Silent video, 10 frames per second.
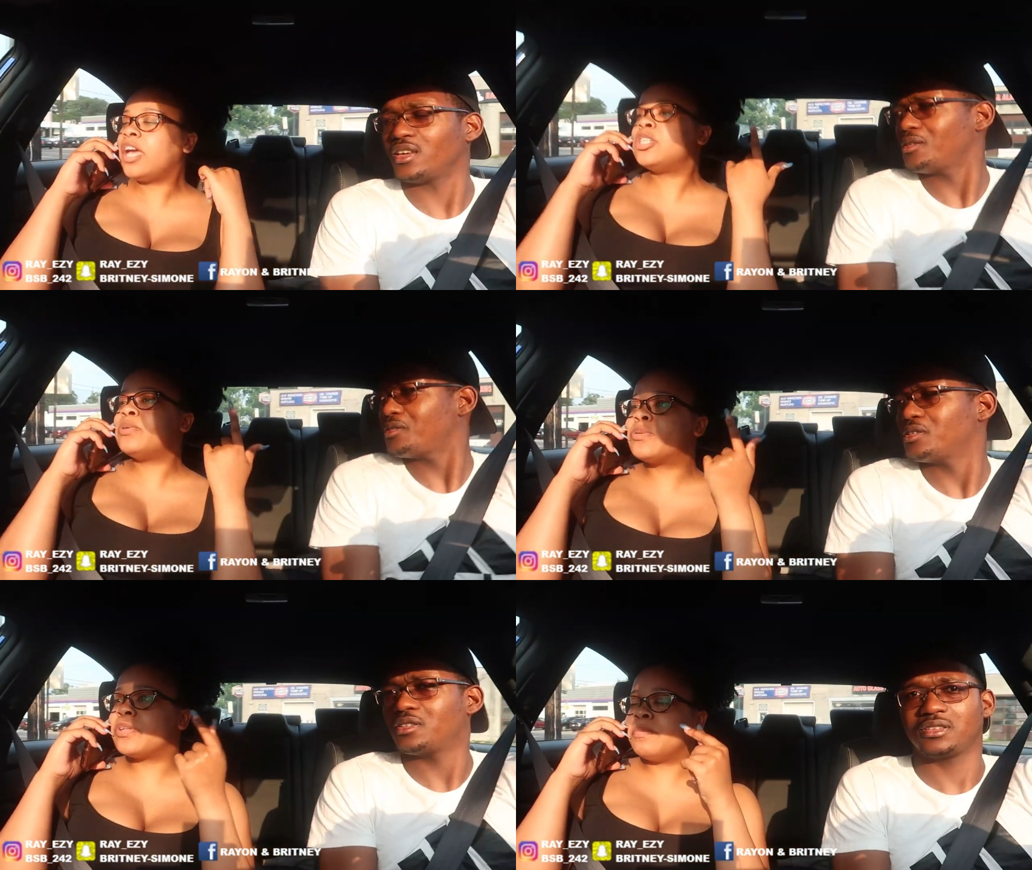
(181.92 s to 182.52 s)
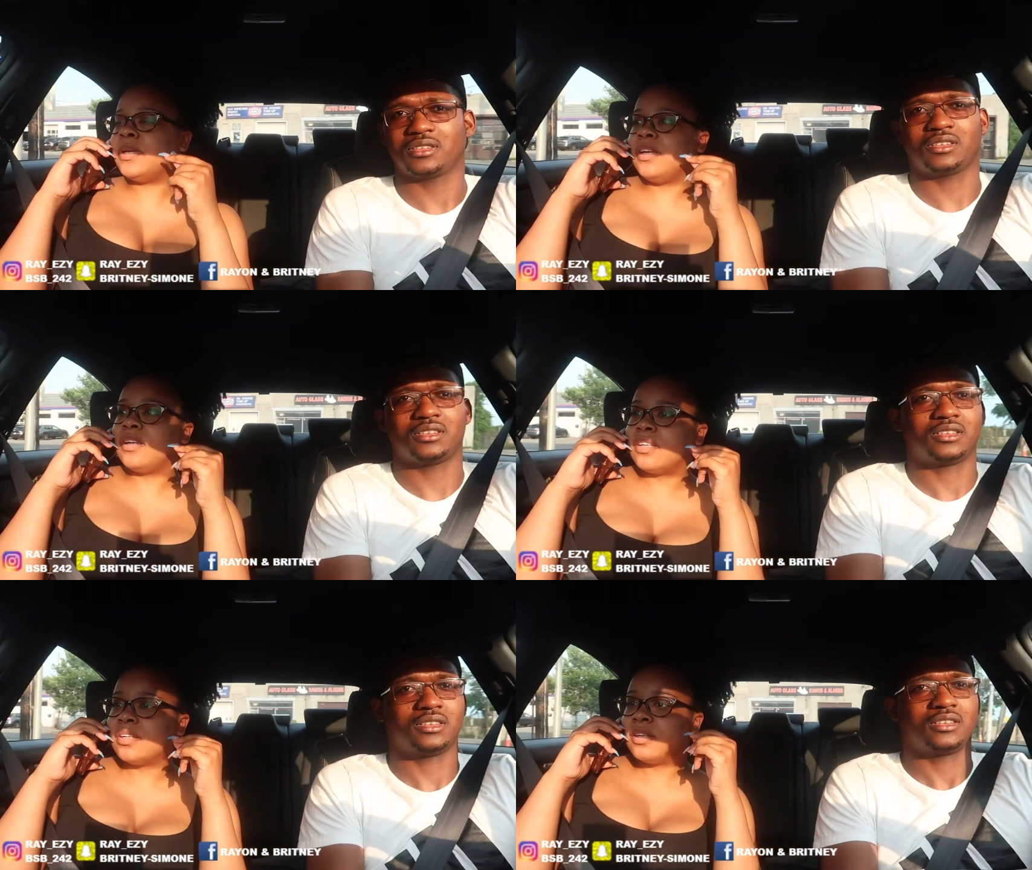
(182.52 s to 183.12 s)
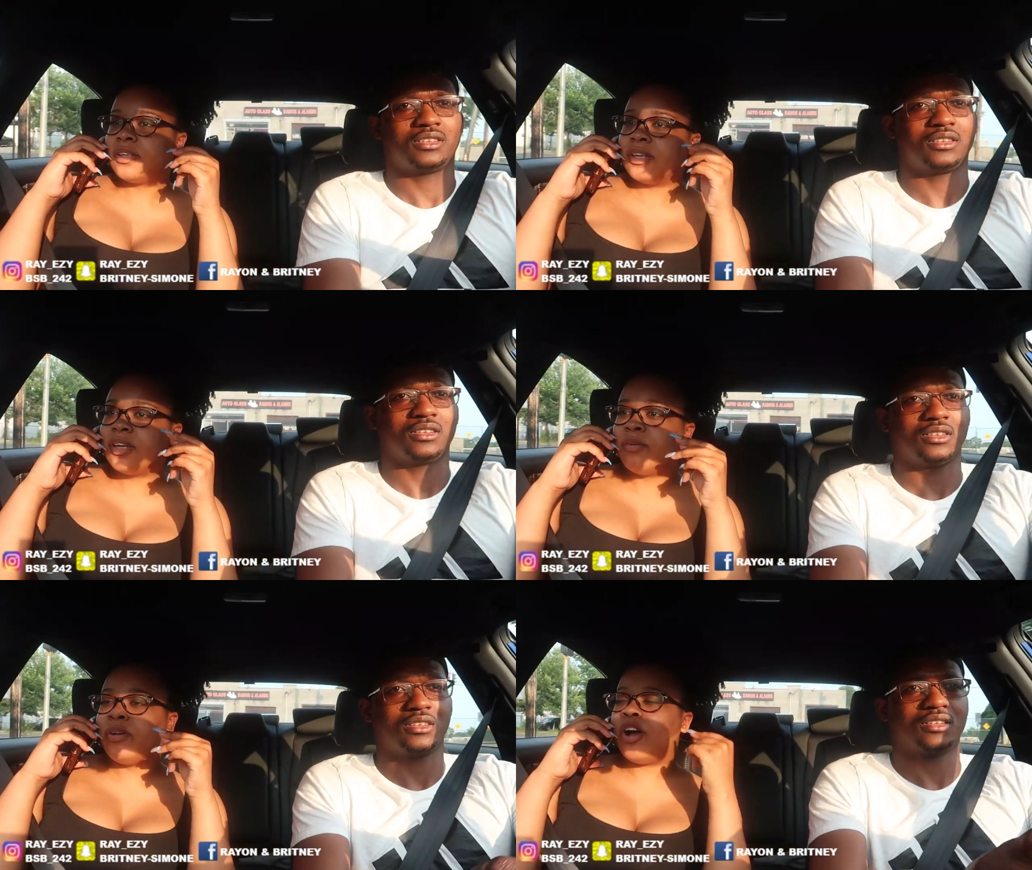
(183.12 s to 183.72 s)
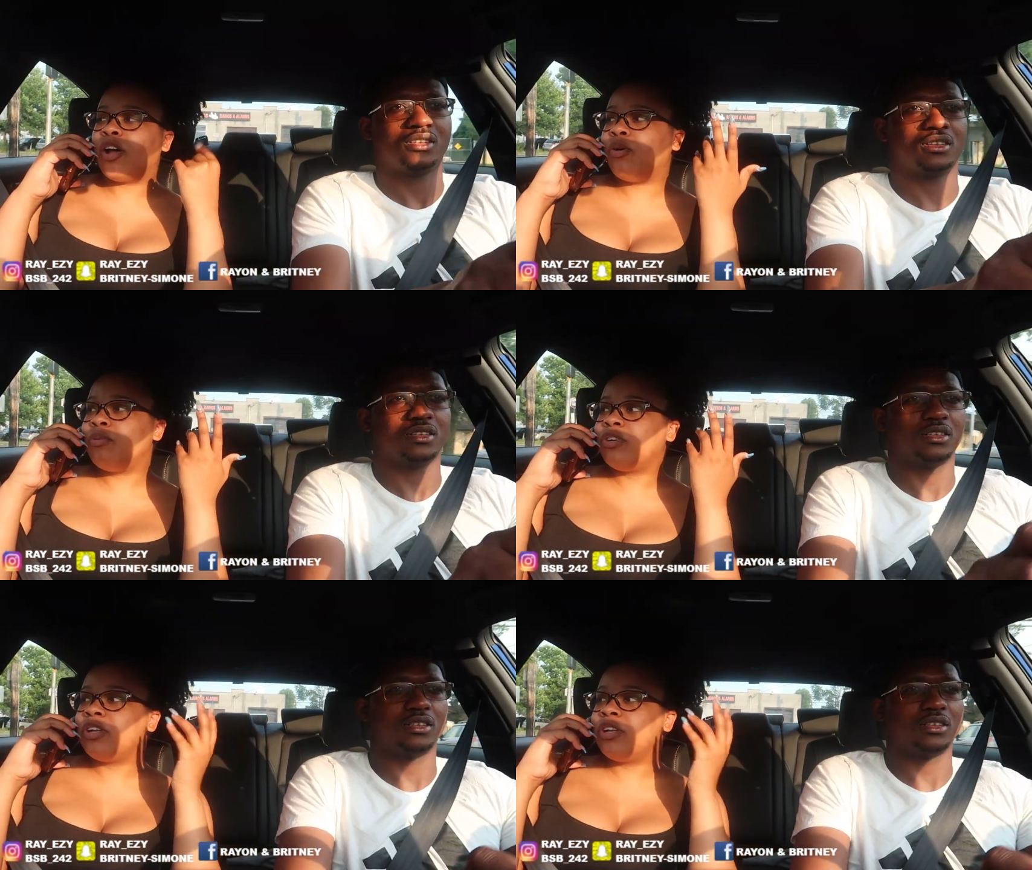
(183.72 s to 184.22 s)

Speaker 1: yeah she was with me we got home